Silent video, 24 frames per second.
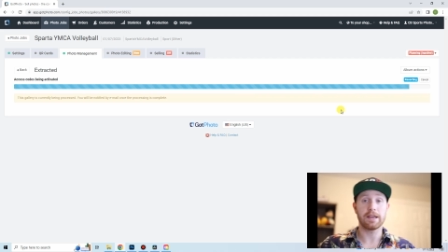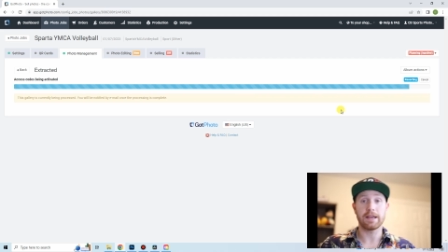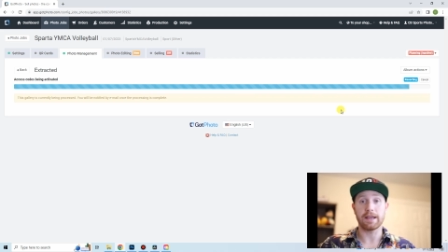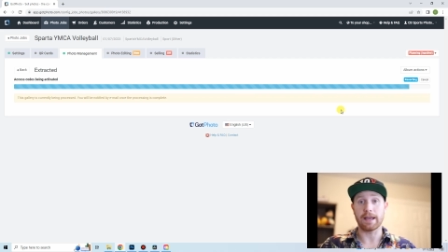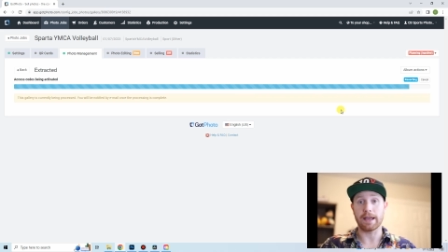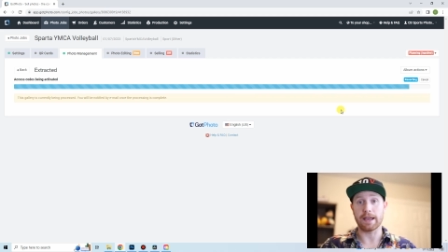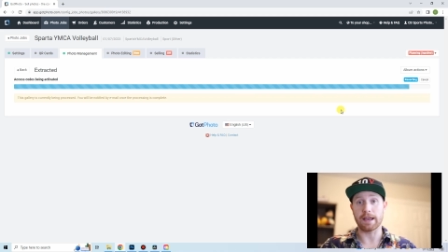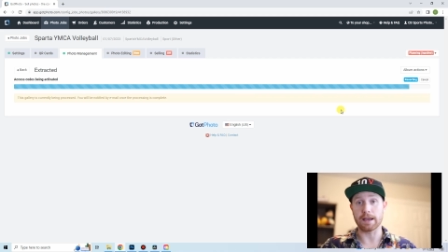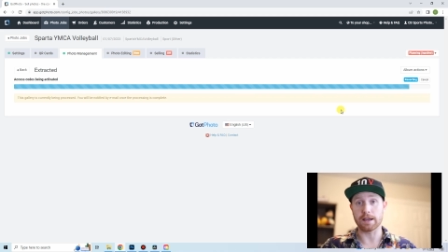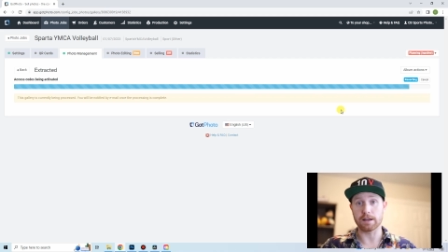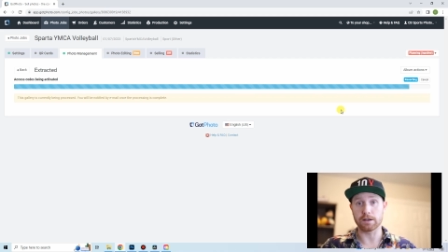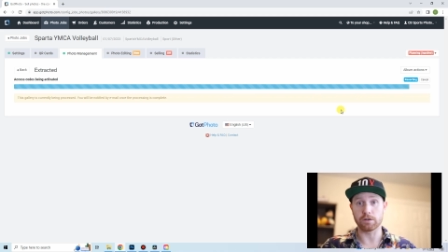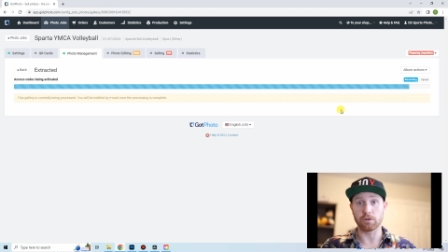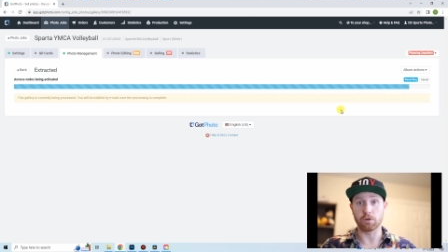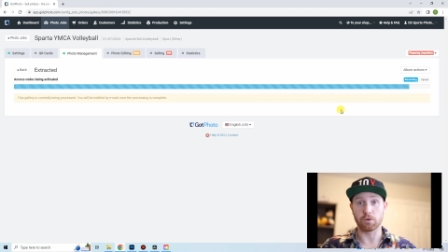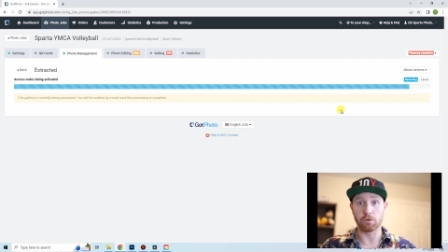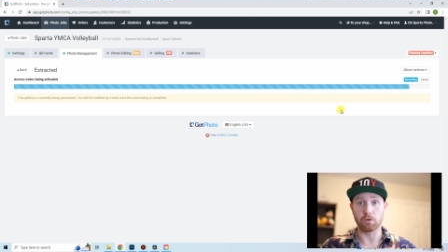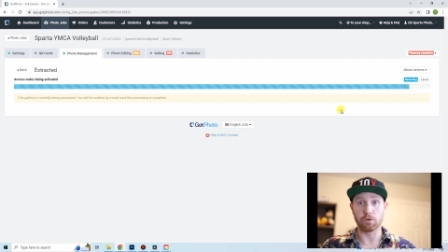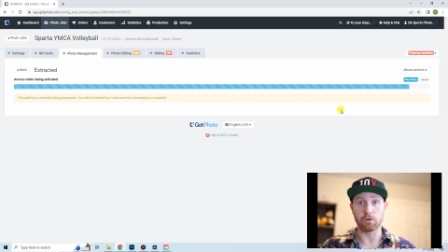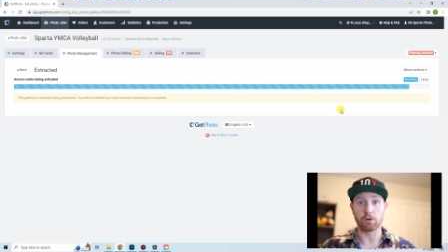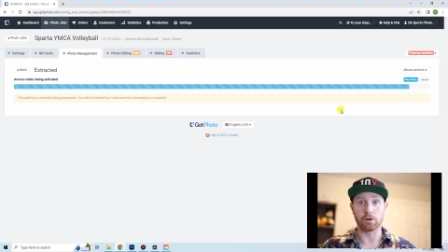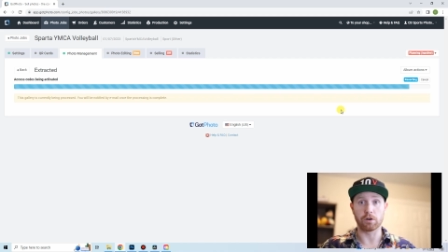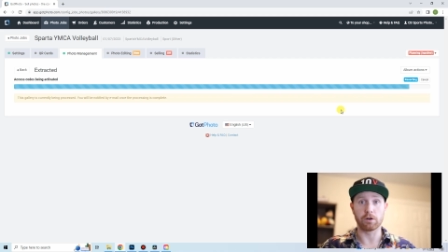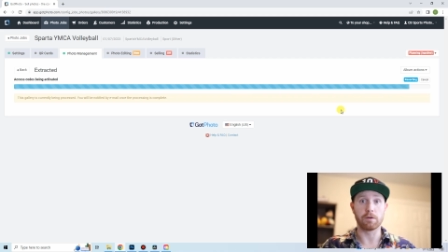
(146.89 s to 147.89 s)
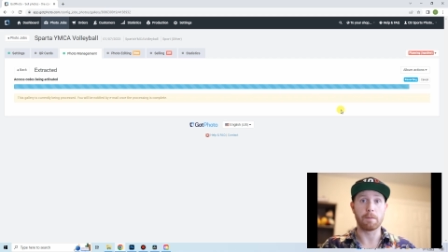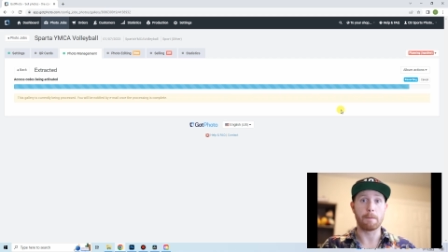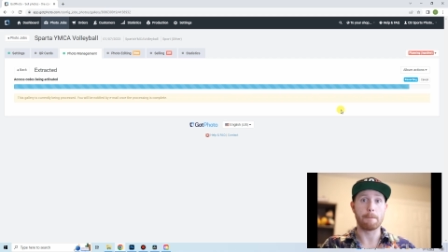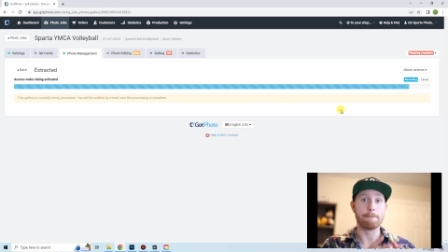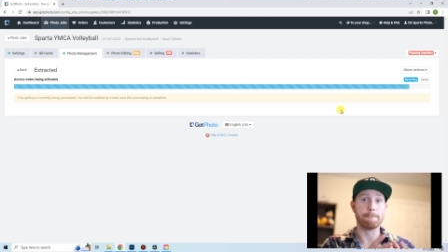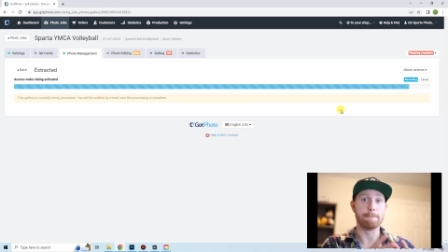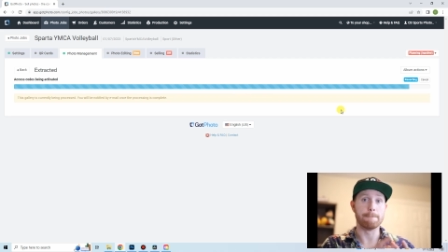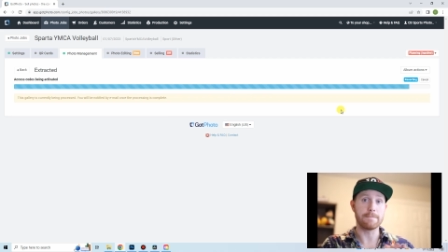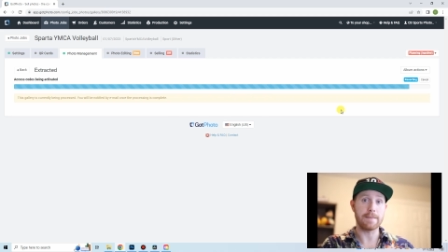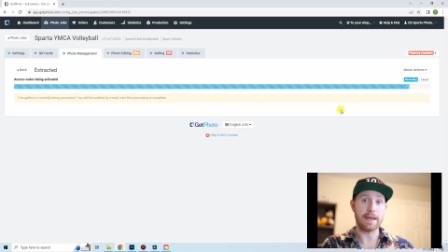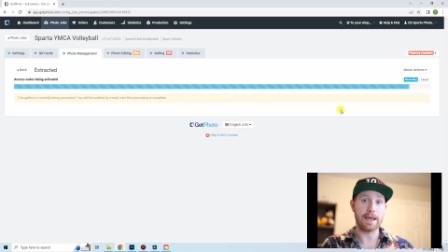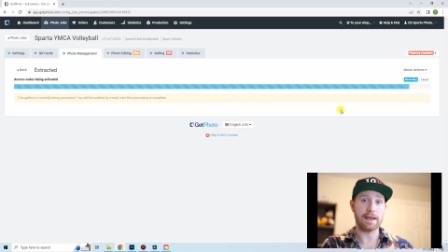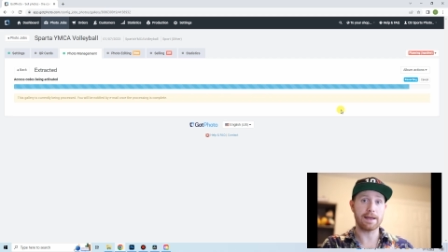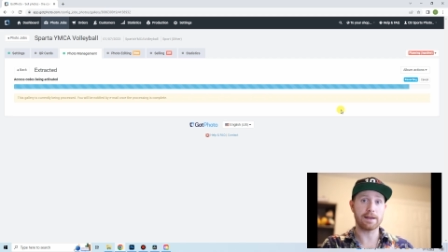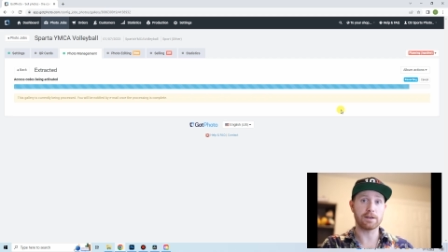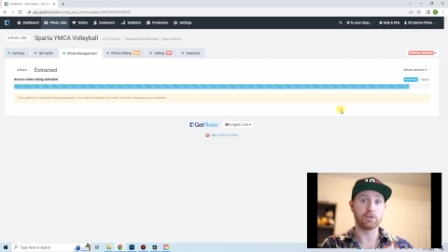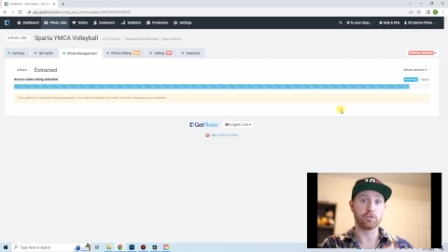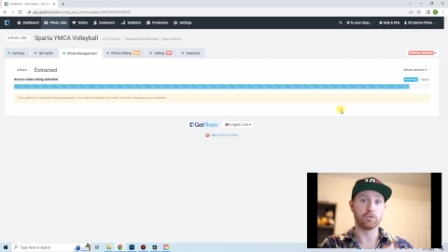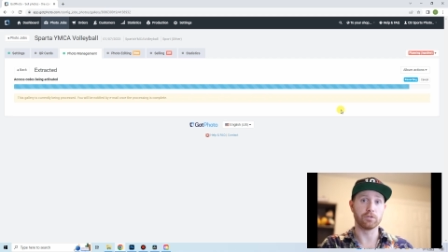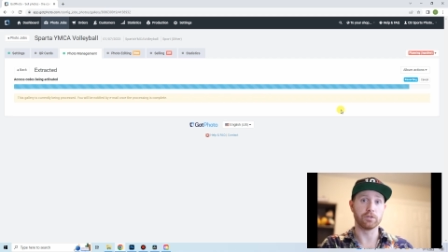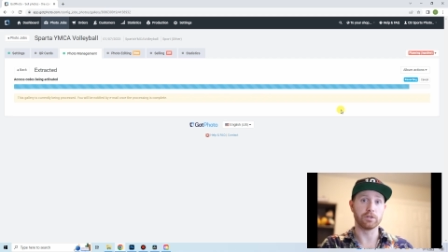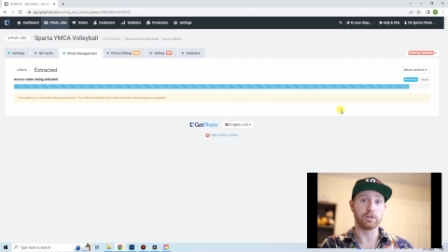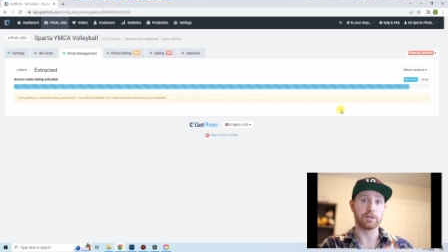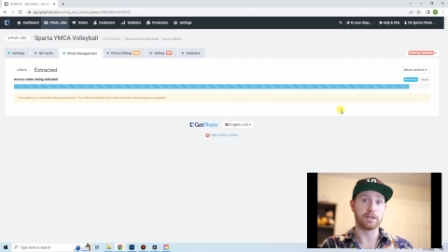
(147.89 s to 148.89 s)
and or
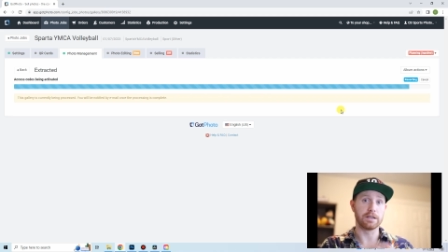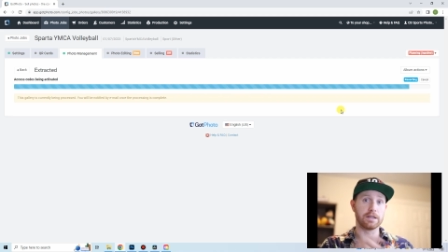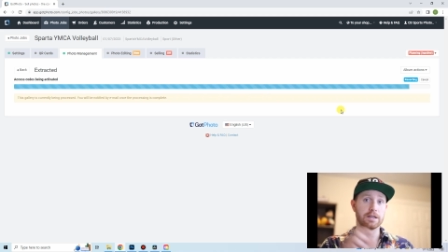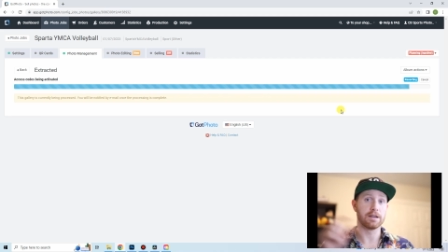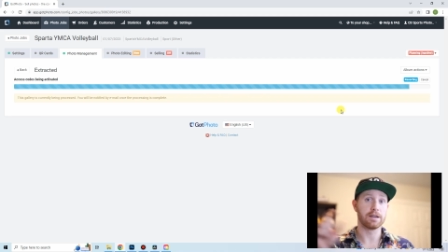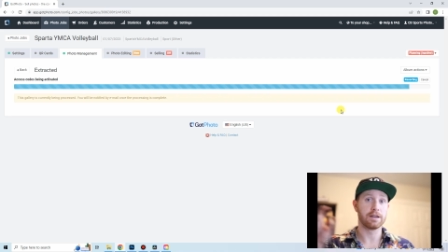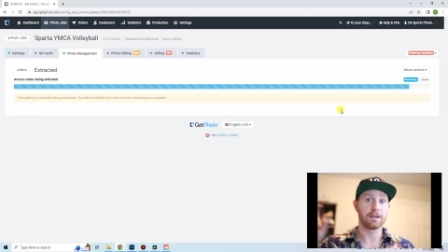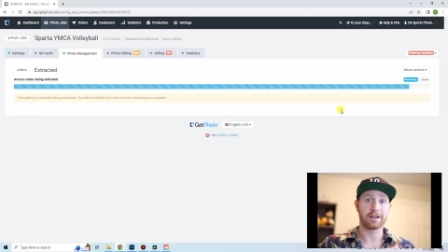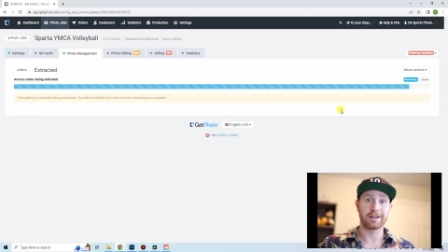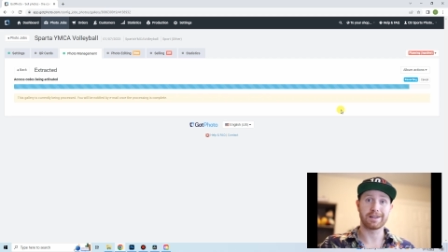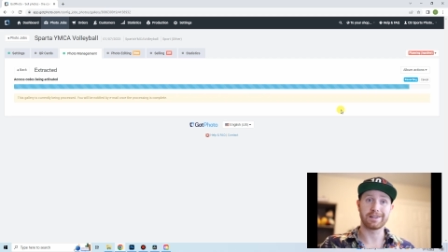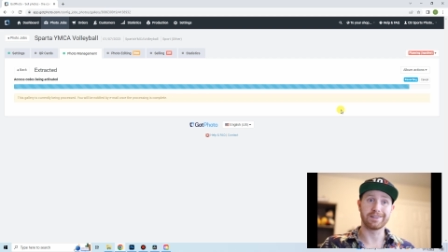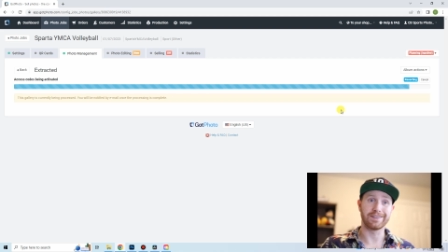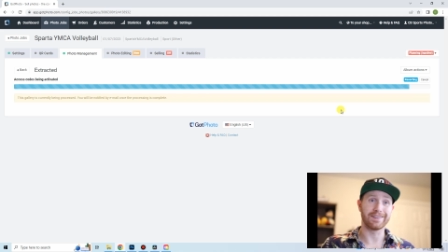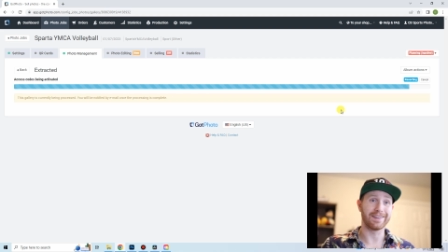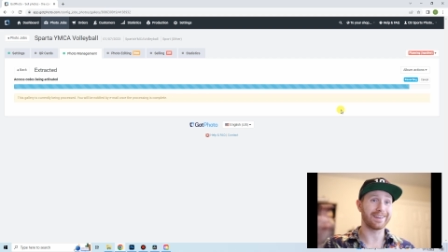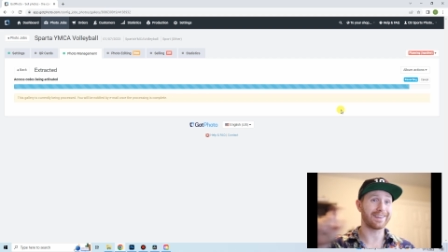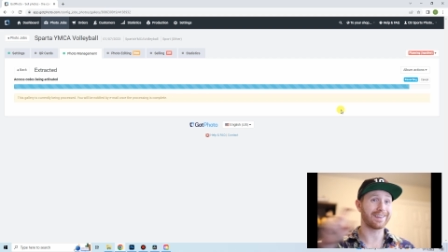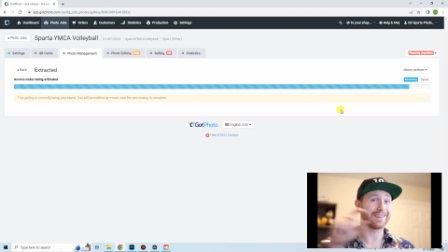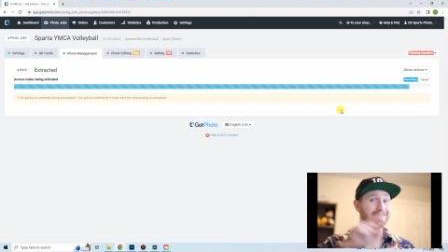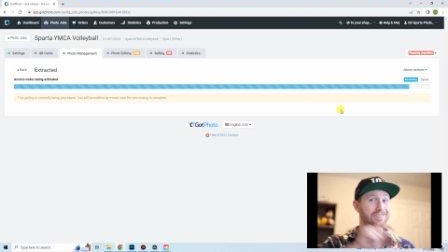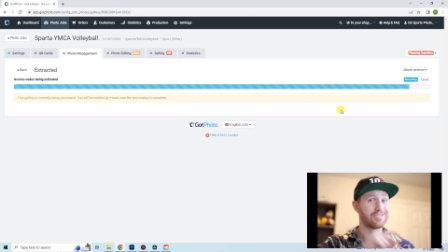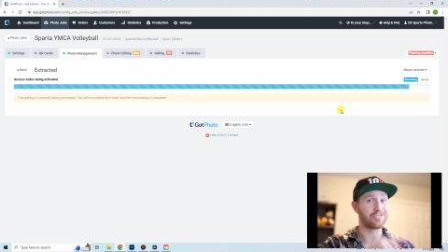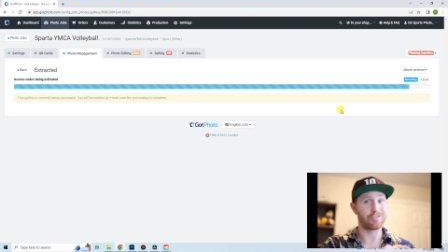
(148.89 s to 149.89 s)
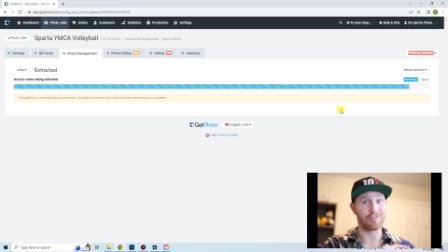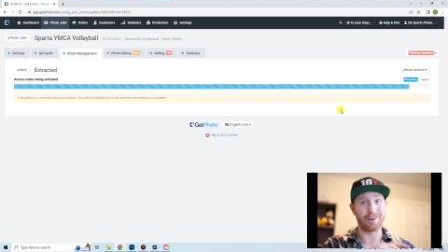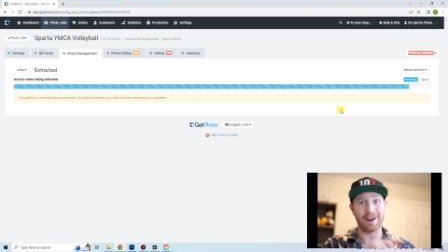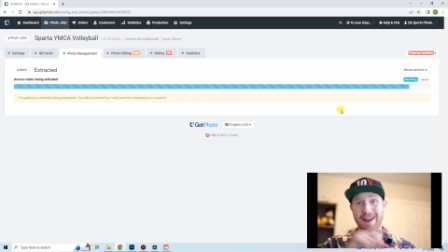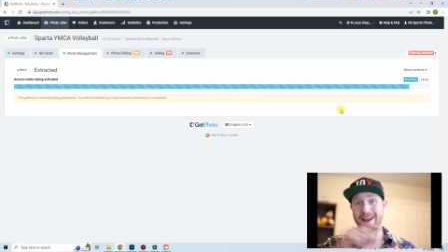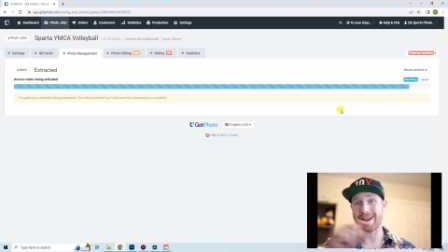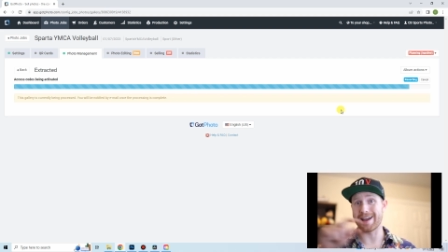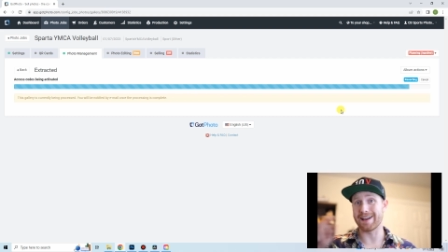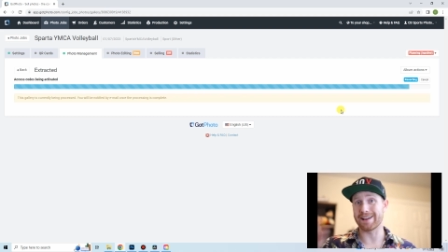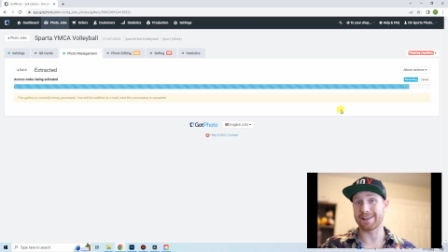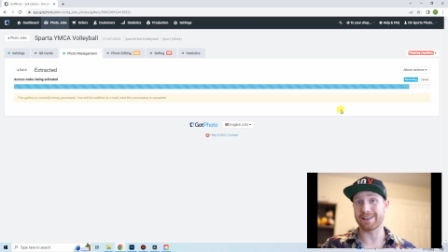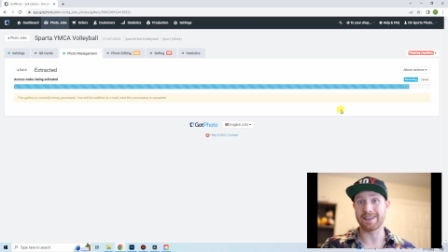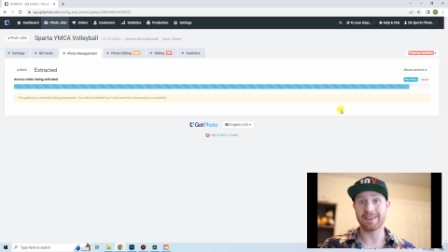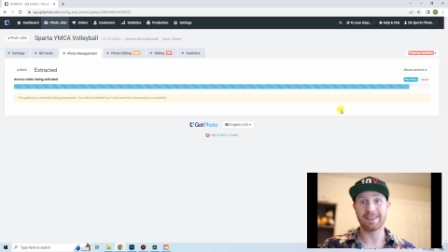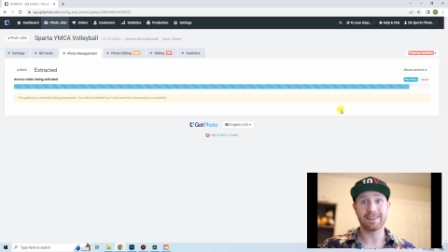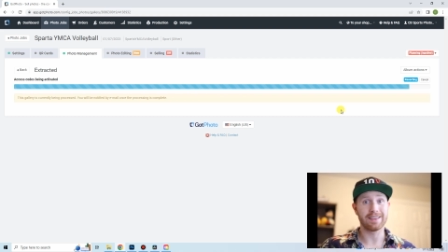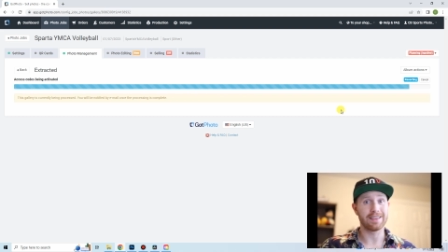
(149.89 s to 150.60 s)
manually click and drag